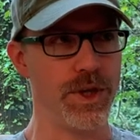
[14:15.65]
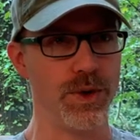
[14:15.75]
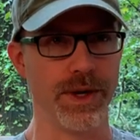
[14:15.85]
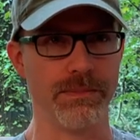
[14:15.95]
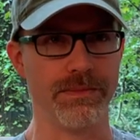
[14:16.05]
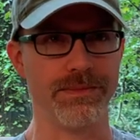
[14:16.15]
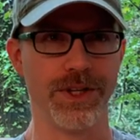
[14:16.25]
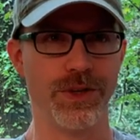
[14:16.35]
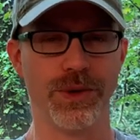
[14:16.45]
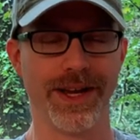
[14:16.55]
you
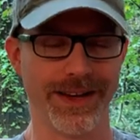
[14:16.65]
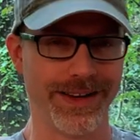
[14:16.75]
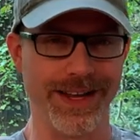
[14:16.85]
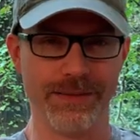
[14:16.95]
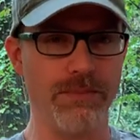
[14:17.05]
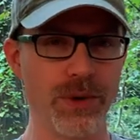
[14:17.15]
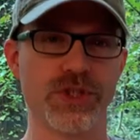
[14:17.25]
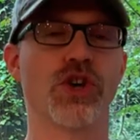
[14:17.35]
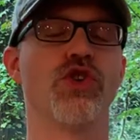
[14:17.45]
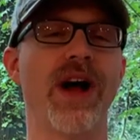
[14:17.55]
can in
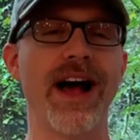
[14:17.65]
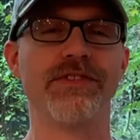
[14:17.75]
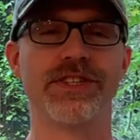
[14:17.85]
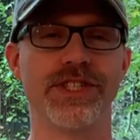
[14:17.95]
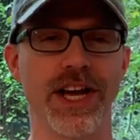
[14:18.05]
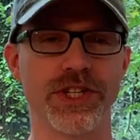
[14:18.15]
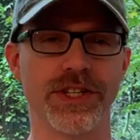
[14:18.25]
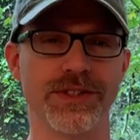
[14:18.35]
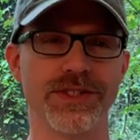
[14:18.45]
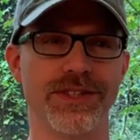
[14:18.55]
most craft
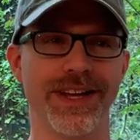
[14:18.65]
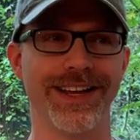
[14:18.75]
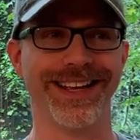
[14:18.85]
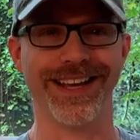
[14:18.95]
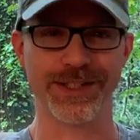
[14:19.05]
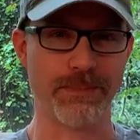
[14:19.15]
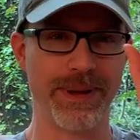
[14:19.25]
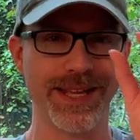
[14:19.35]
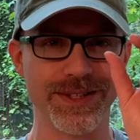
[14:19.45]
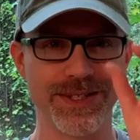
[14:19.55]
sections get
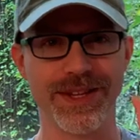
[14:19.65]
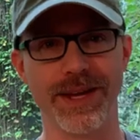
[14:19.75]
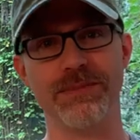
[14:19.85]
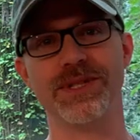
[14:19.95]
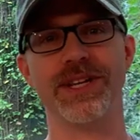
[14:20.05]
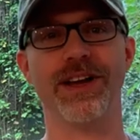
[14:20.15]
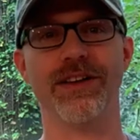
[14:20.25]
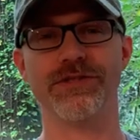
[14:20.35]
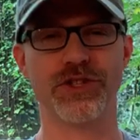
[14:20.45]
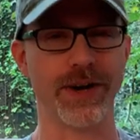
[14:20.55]
pins
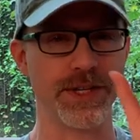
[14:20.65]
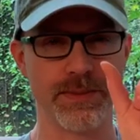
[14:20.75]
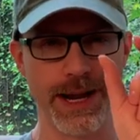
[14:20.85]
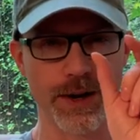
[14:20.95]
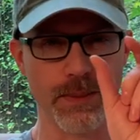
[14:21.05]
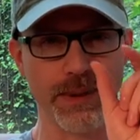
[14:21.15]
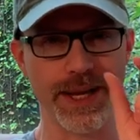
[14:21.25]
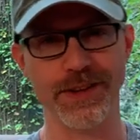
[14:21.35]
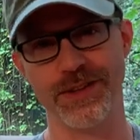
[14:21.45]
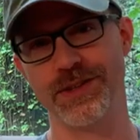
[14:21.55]
themselves. Dressmaker
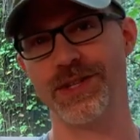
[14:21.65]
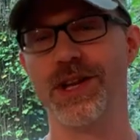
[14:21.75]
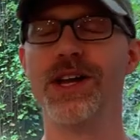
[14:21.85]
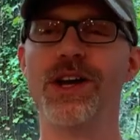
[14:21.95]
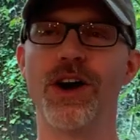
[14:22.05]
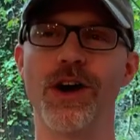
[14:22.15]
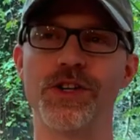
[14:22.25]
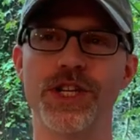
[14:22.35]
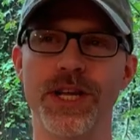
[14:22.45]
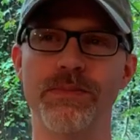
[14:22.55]
pins are
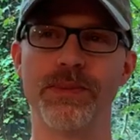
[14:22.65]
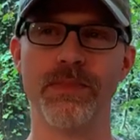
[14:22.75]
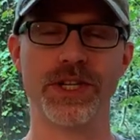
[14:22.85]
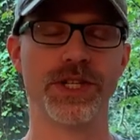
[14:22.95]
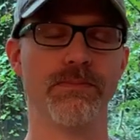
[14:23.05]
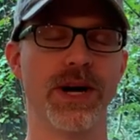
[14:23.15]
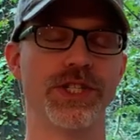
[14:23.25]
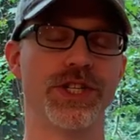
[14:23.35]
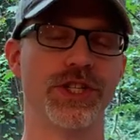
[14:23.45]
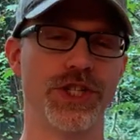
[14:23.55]
cheap,
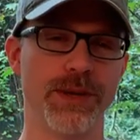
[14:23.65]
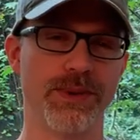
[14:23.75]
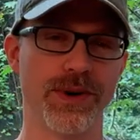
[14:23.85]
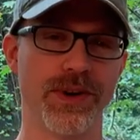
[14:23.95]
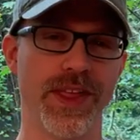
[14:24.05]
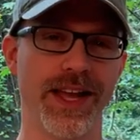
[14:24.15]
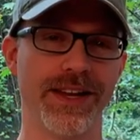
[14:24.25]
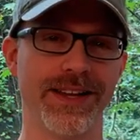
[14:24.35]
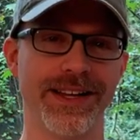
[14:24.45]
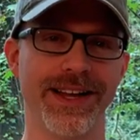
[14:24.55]
much cheaper
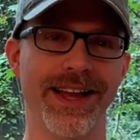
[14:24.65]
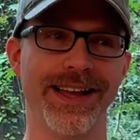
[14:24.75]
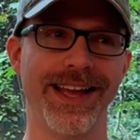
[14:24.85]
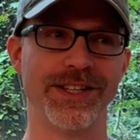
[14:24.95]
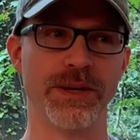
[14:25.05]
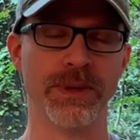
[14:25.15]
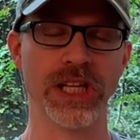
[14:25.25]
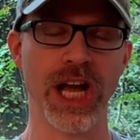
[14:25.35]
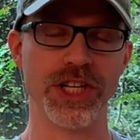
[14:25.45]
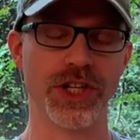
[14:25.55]
than
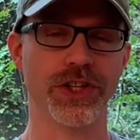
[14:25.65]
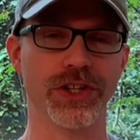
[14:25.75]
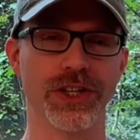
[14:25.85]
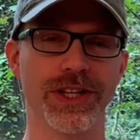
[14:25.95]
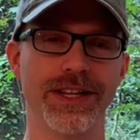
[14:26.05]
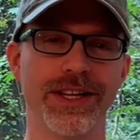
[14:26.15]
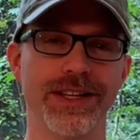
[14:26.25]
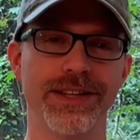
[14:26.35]
entomological,